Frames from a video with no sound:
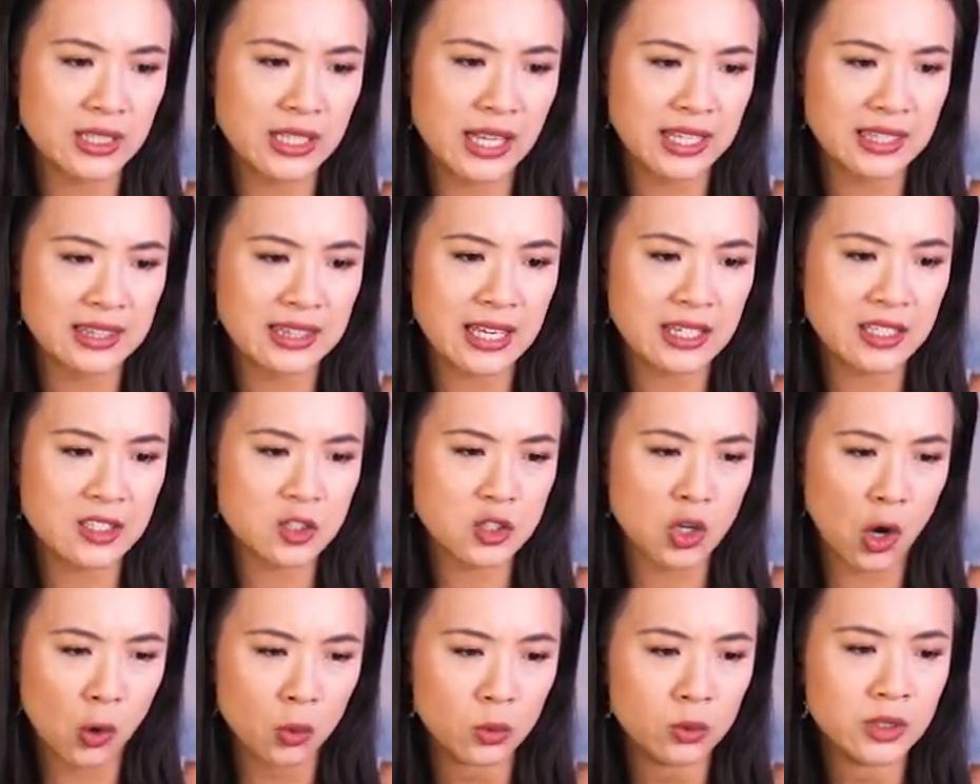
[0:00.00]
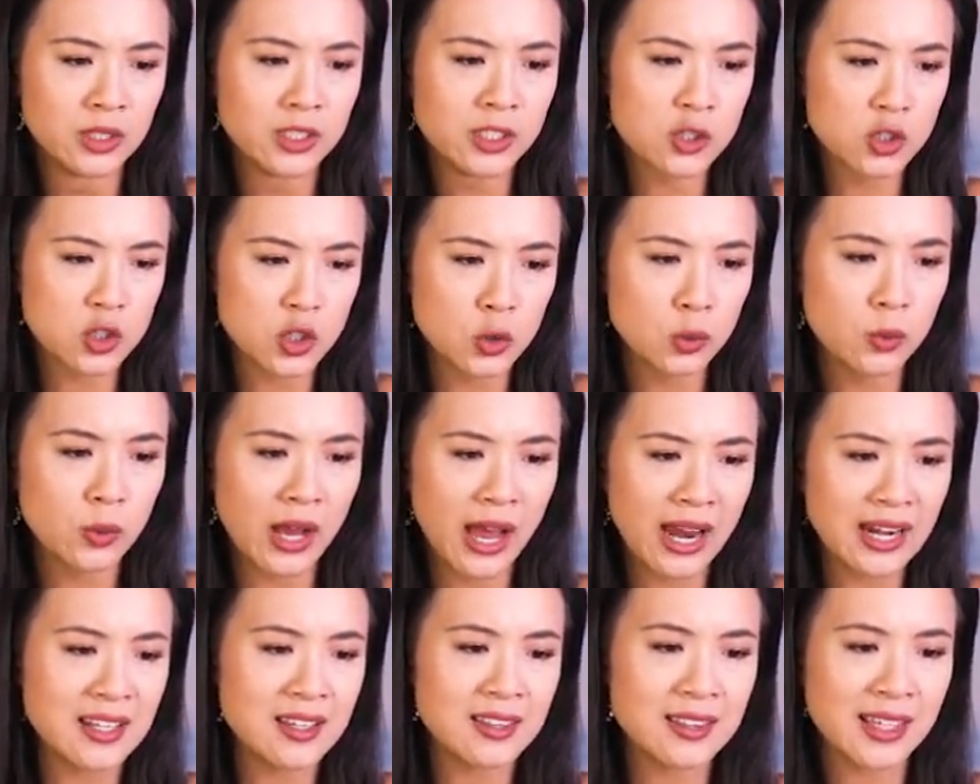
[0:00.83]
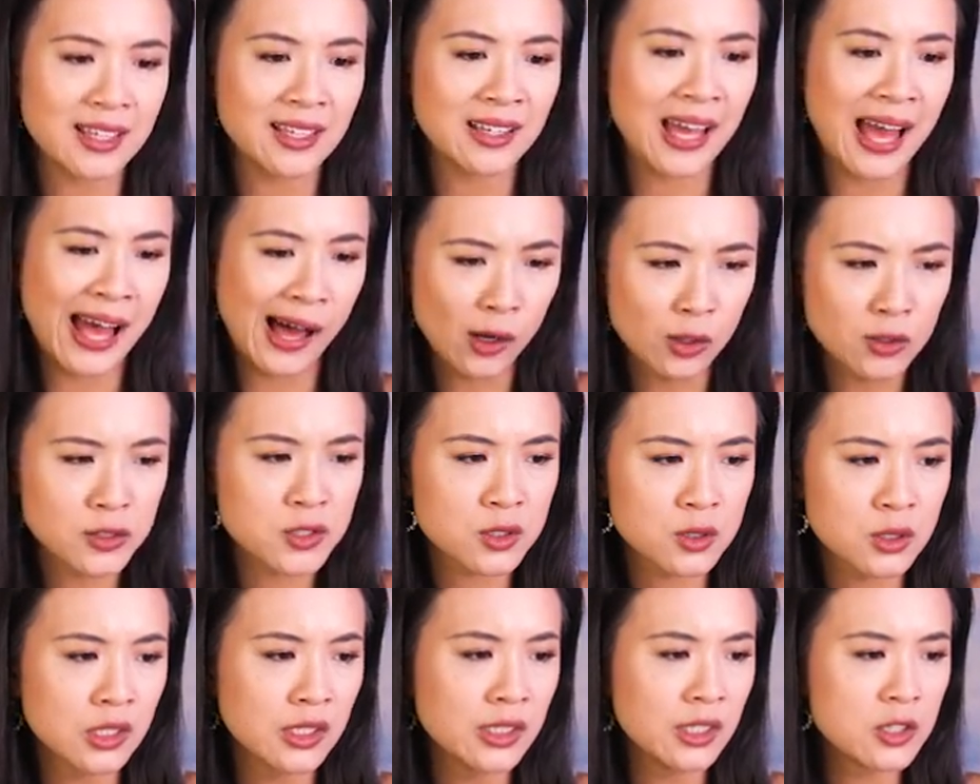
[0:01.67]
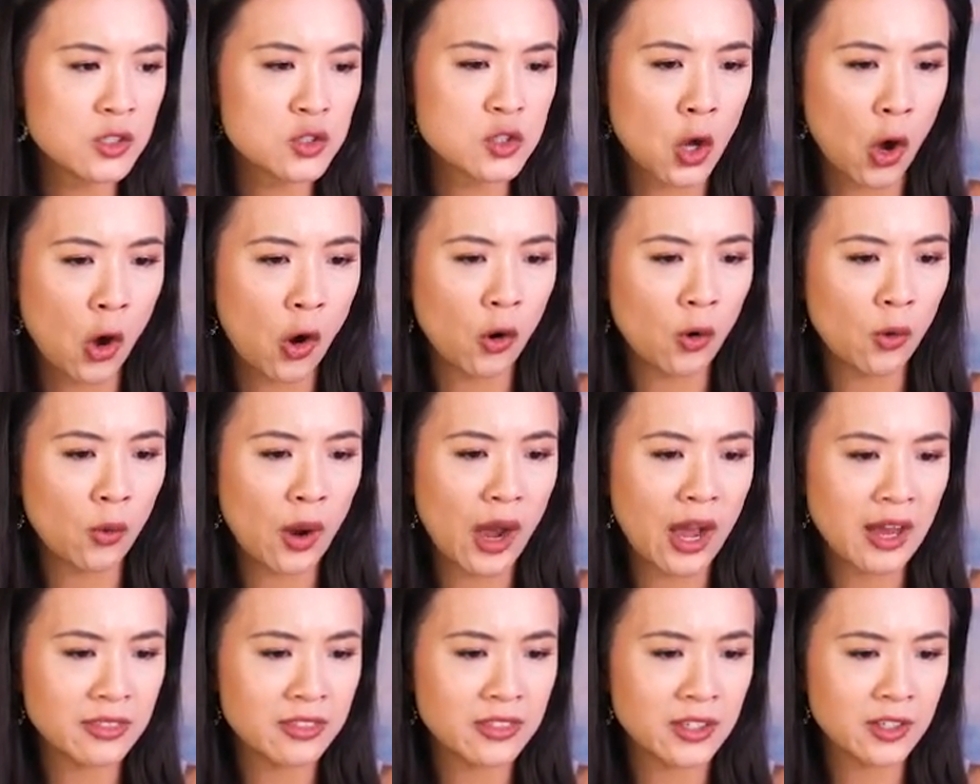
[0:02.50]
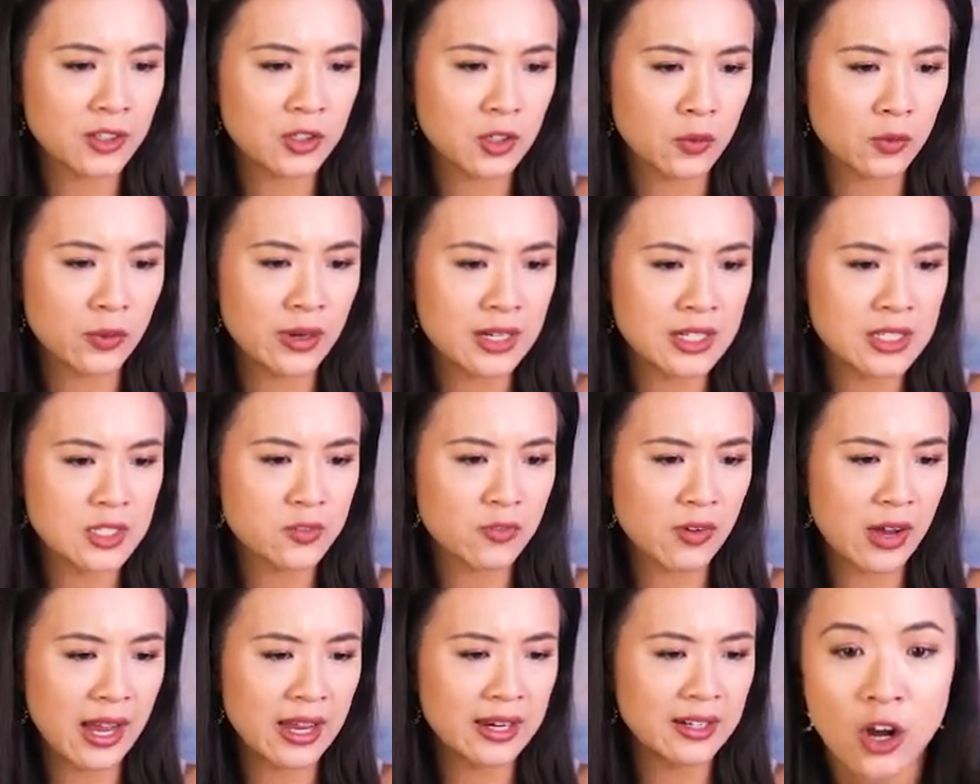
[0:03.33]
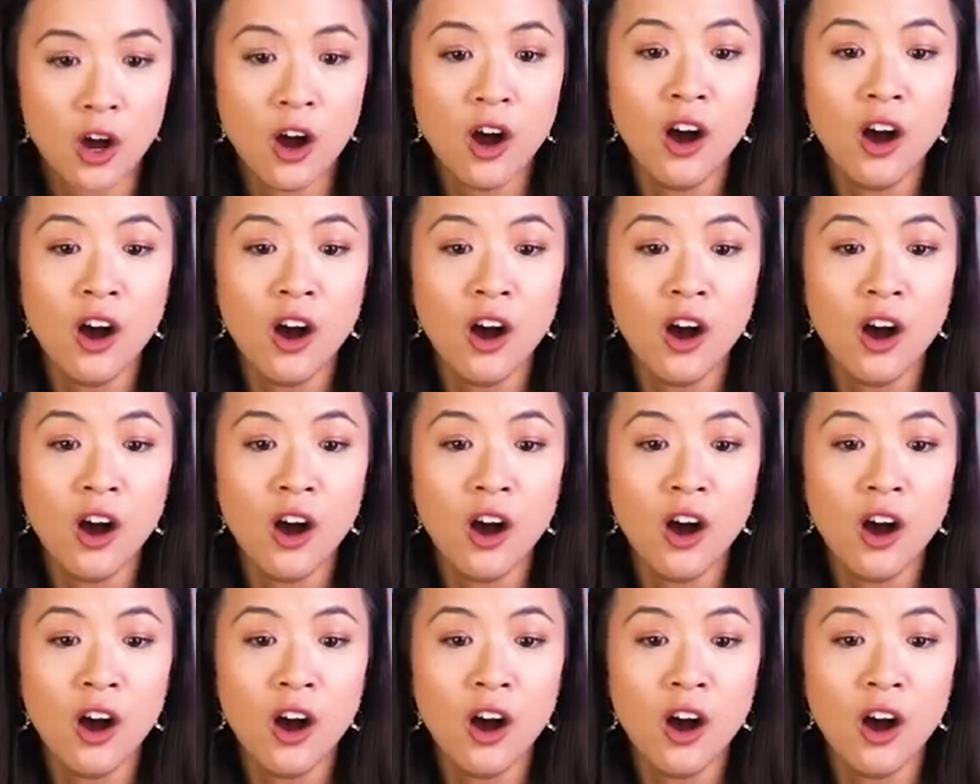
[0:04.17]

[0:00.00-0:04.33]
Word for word: Like they don't do anything else. So I think Corinne is fine.